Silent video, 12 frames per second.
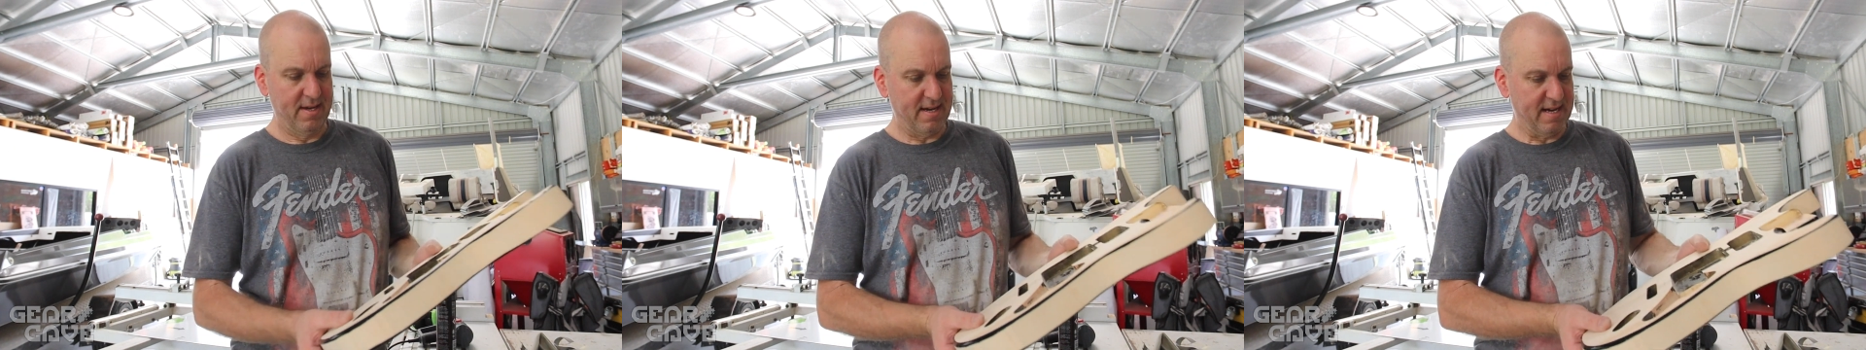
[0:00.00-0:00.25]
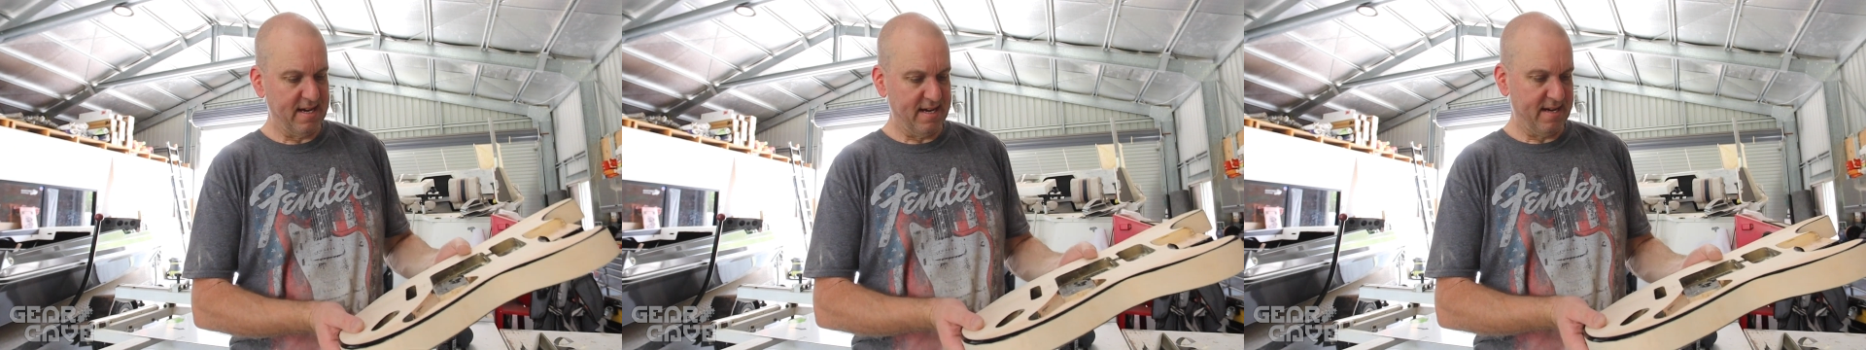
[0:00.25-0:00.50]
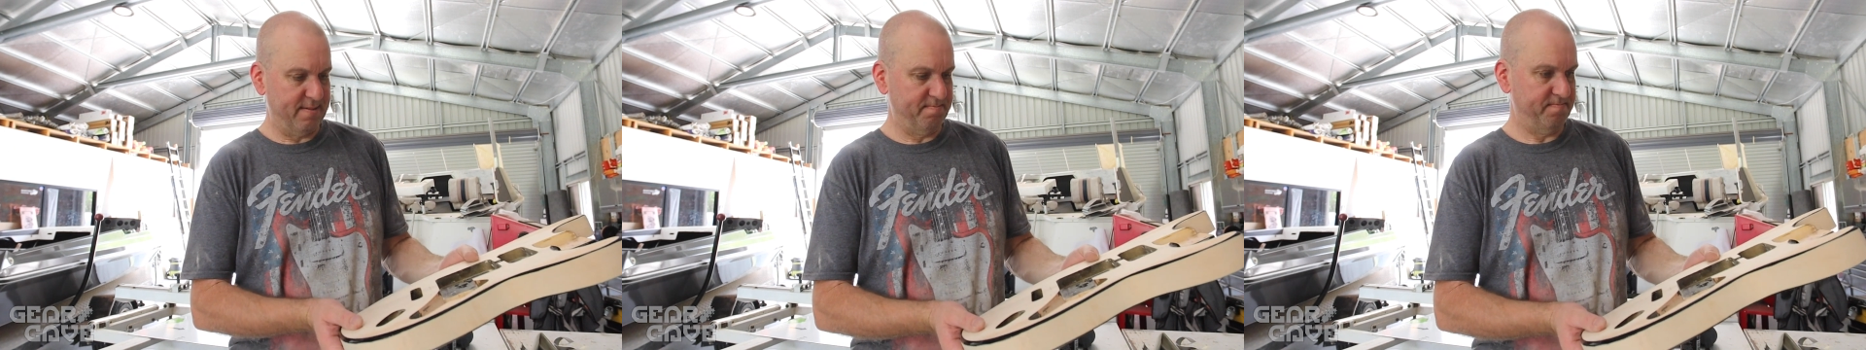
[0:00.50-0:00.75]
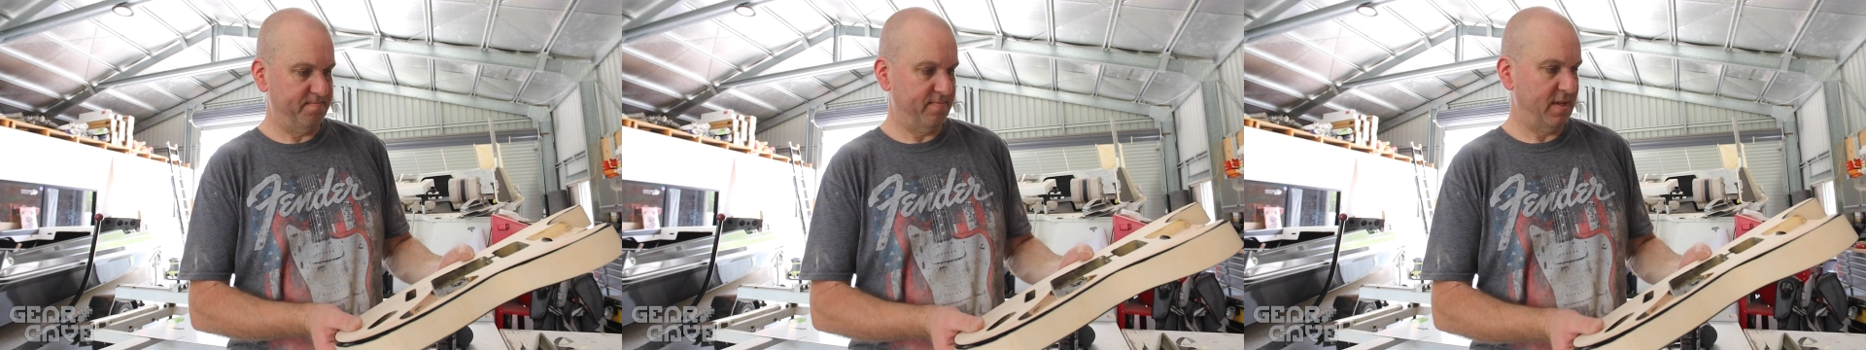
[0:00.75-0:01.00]

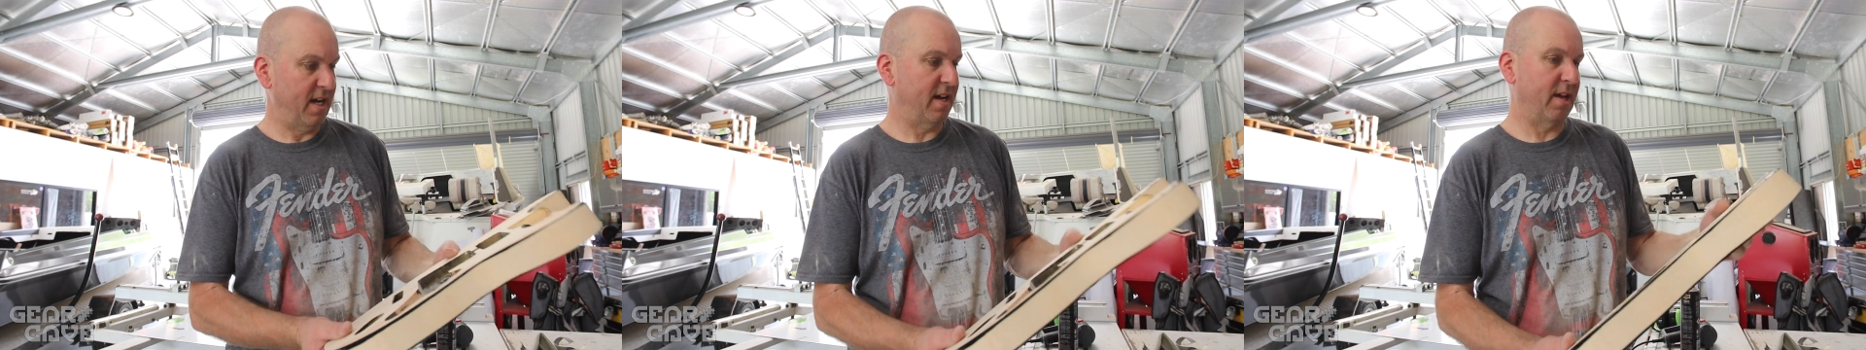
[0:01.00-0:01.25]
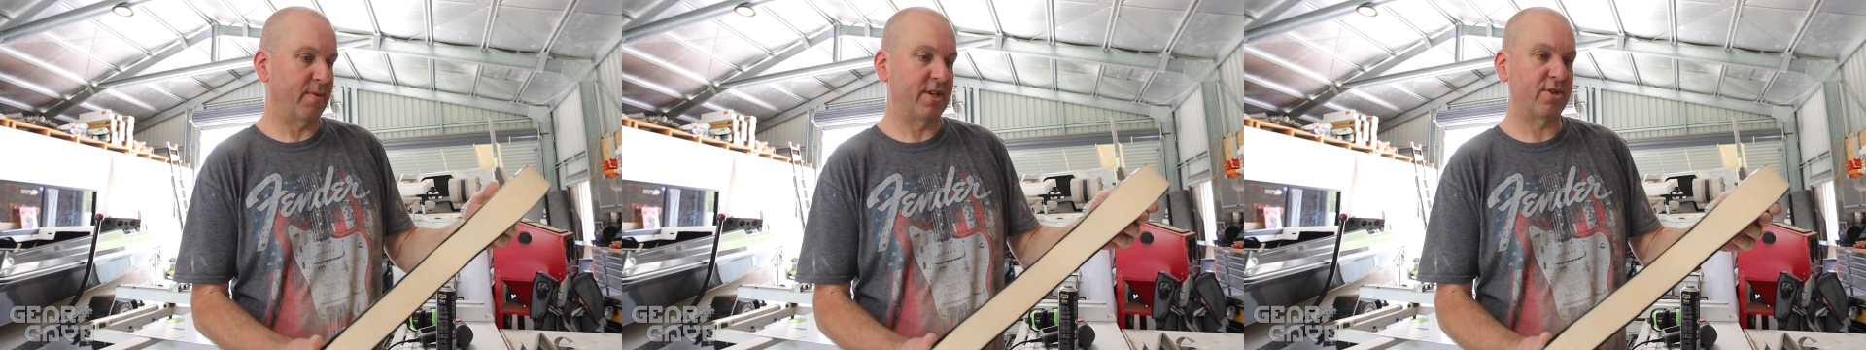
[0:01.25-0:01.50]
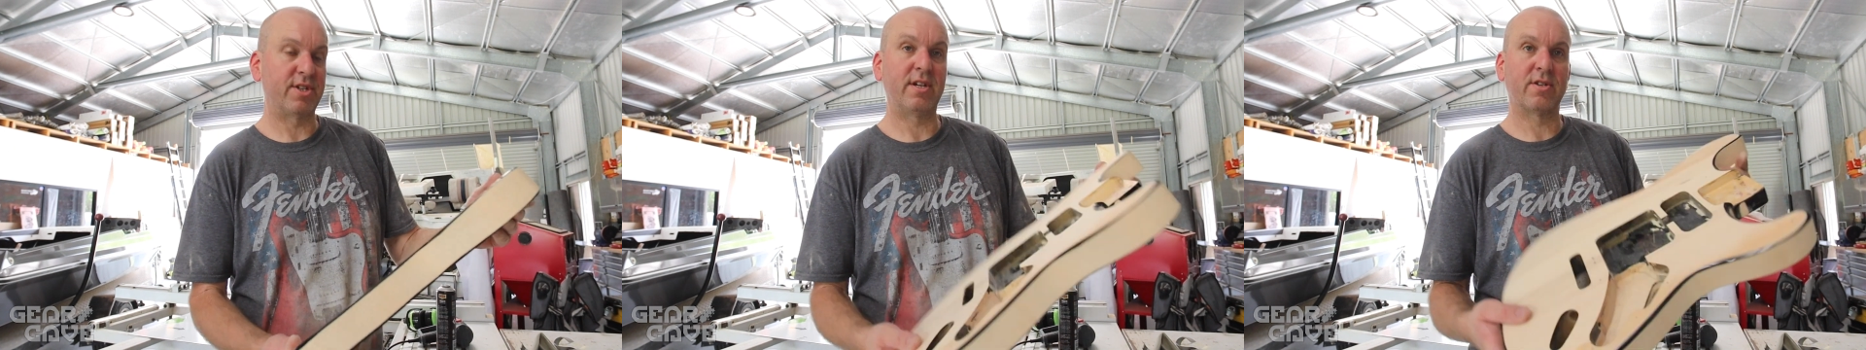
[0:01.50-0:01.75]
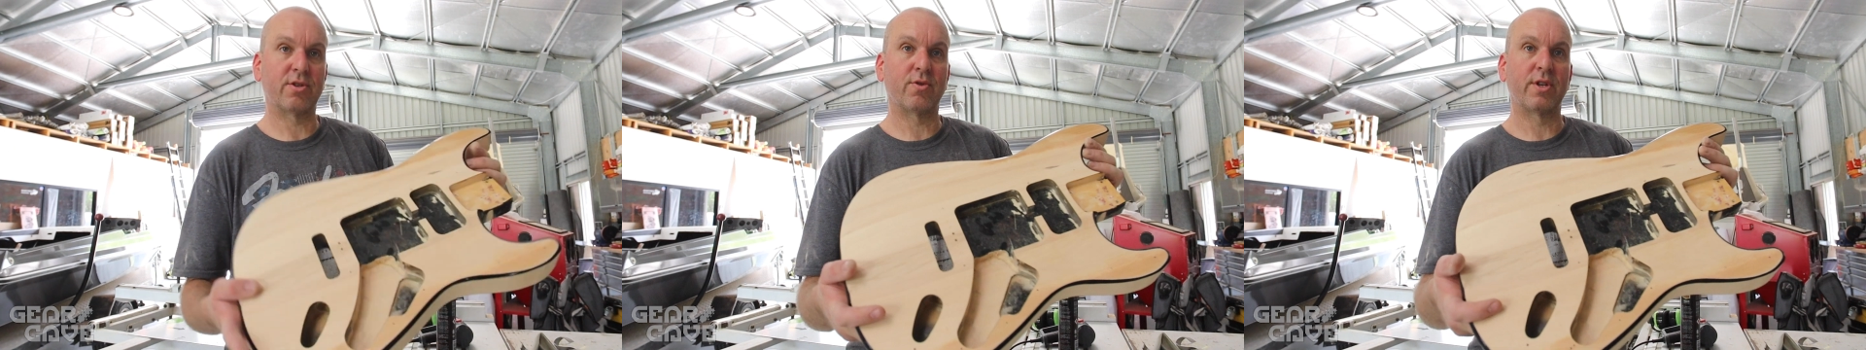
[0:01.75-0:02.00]
Yeah, anyway,
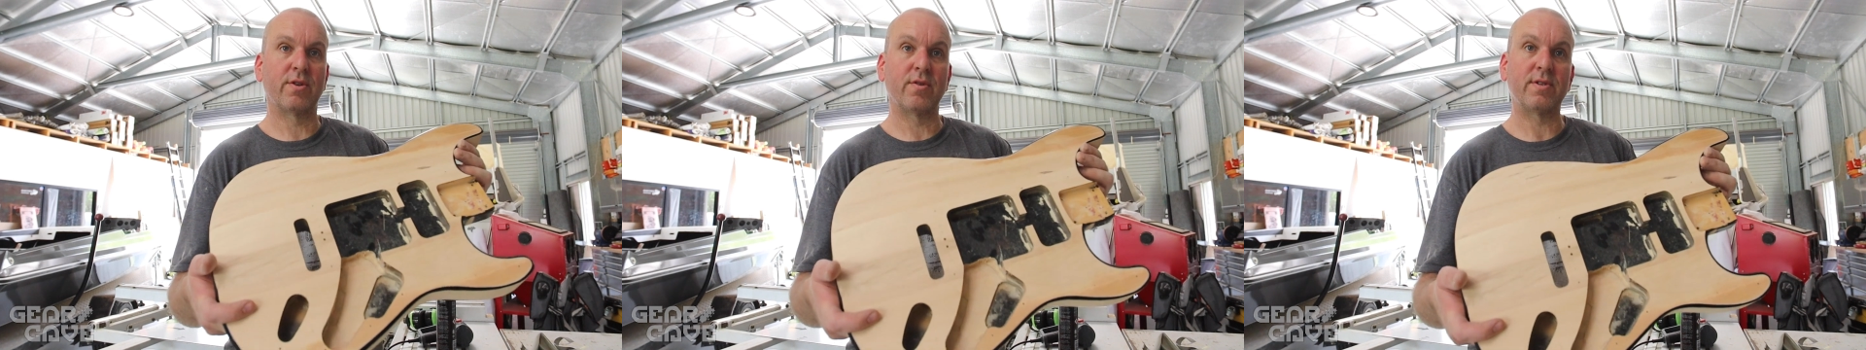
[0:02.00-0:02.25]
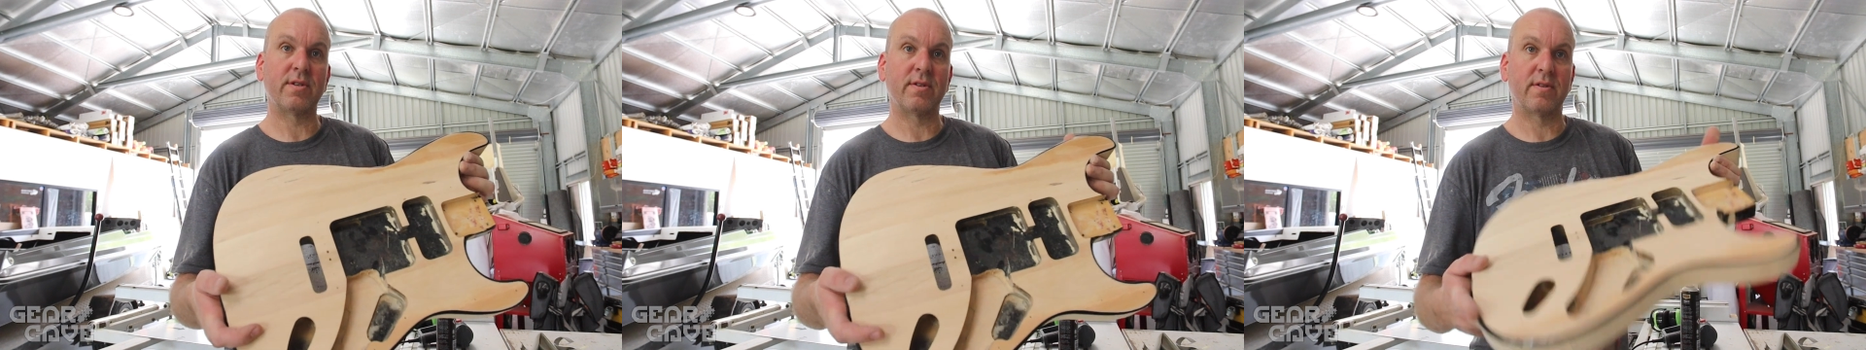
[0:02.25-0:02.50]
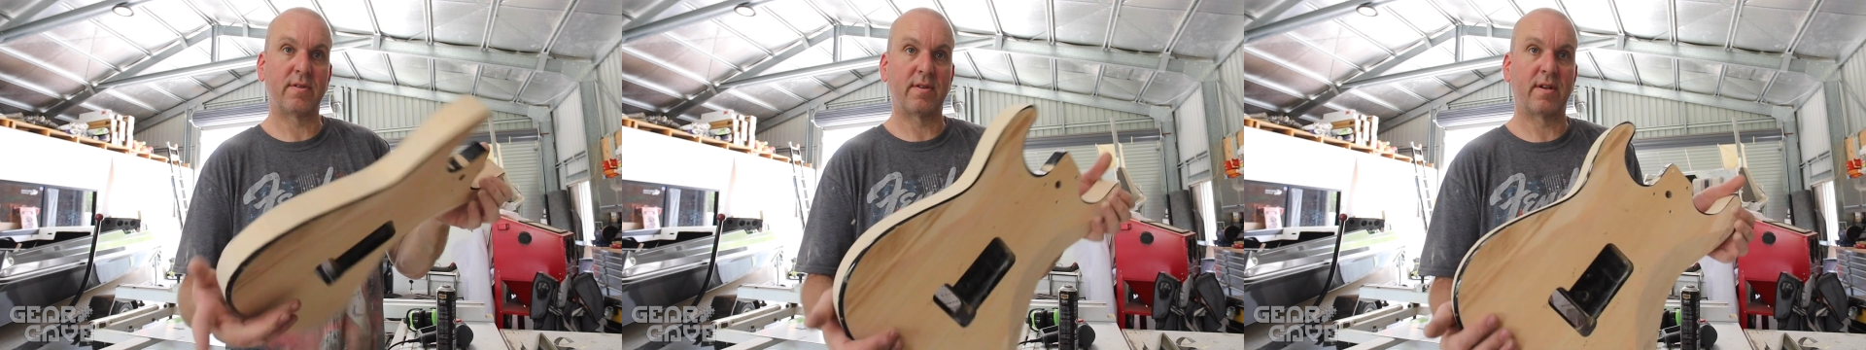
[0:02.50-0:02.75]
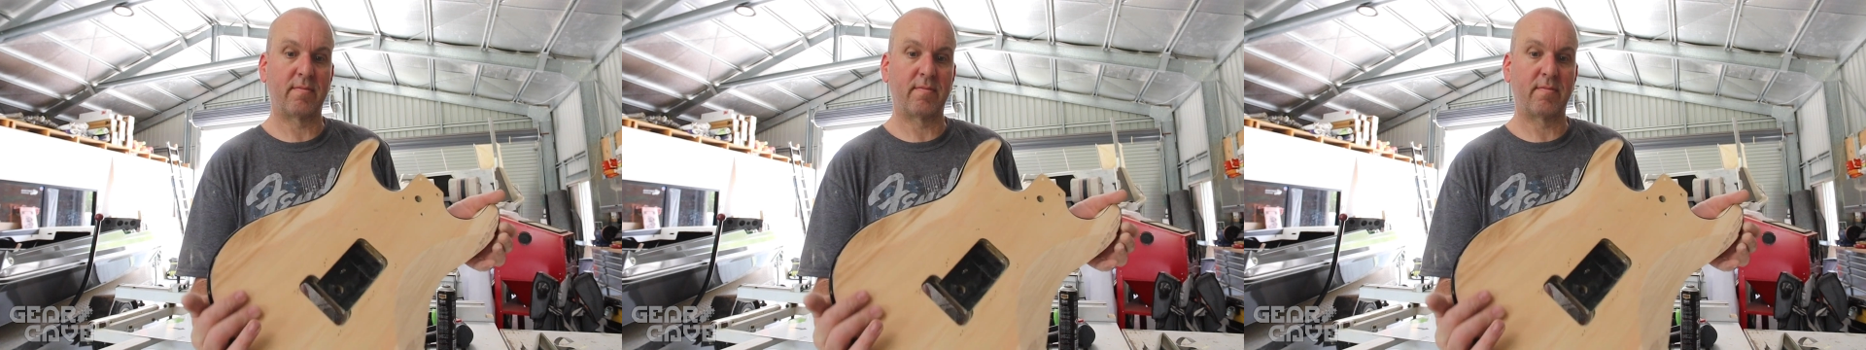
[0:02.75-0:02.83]
Joshy, it's all yours.